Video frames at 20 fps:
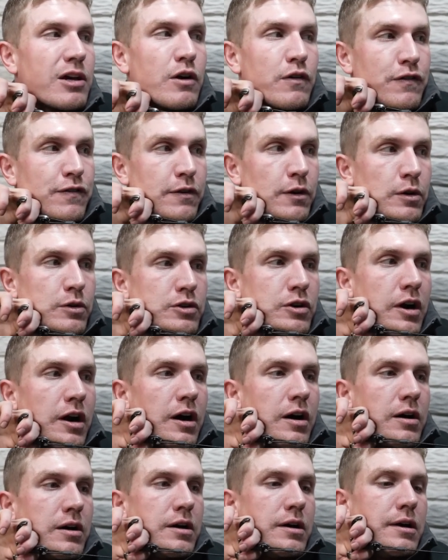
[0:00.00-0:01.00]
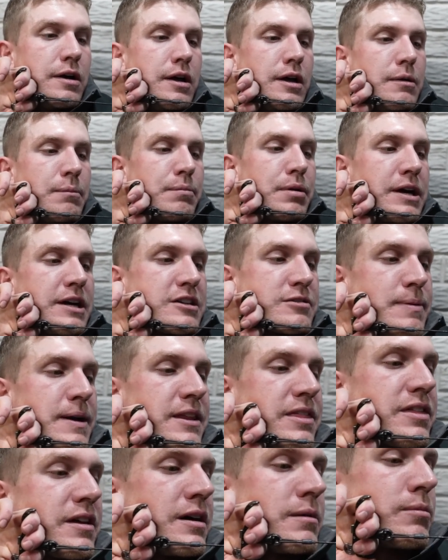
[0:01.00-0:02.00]
go full draw, place my
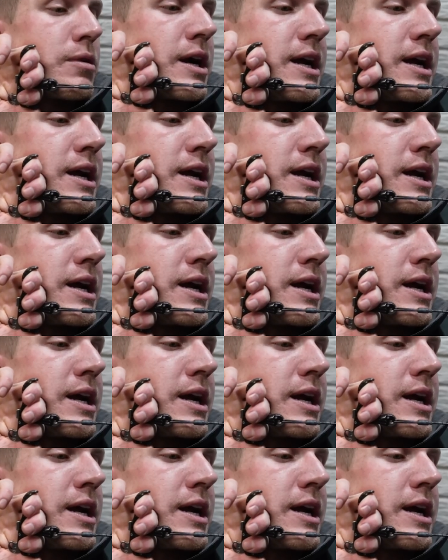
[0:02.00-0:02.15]
thumb